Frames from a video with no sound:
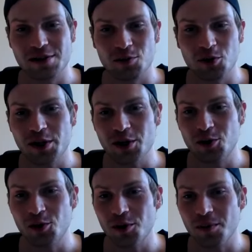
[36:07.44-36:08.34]
some really
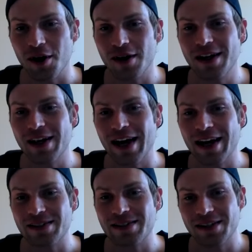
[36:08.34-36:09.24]
cool marketing
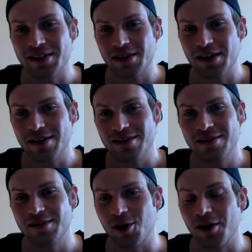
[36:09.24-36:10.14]
ads and right. like,
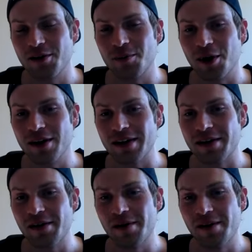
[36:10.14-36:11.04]
on the market.